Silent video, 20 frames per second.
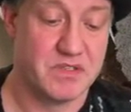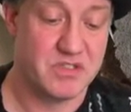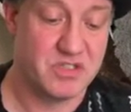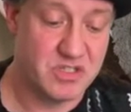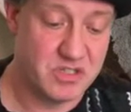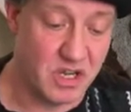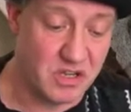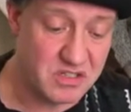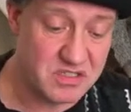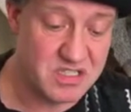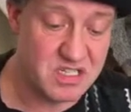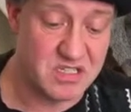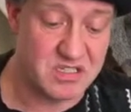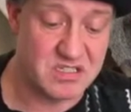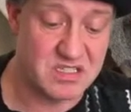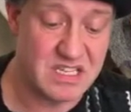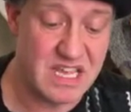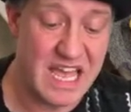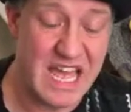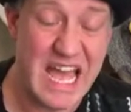
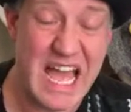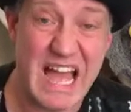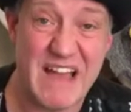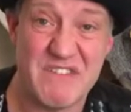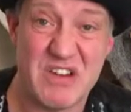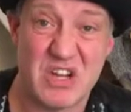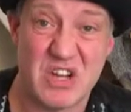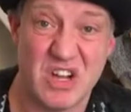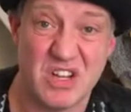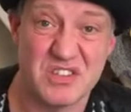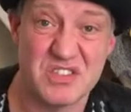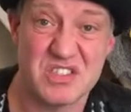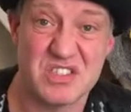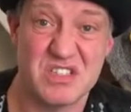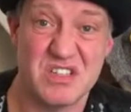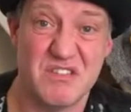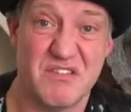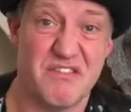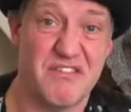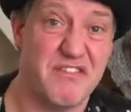doctors have a
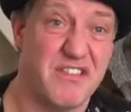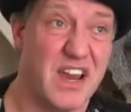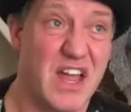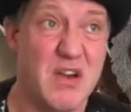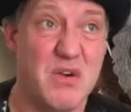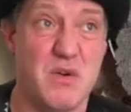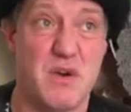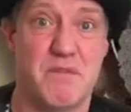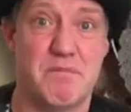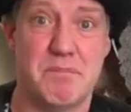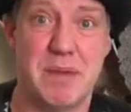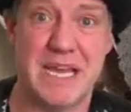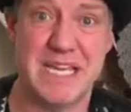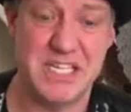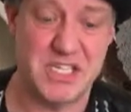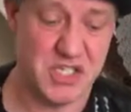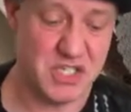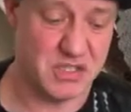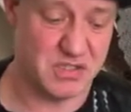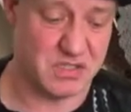constant flow of
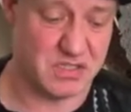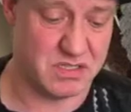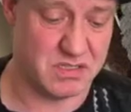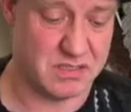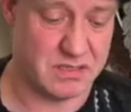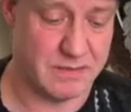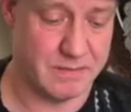patients.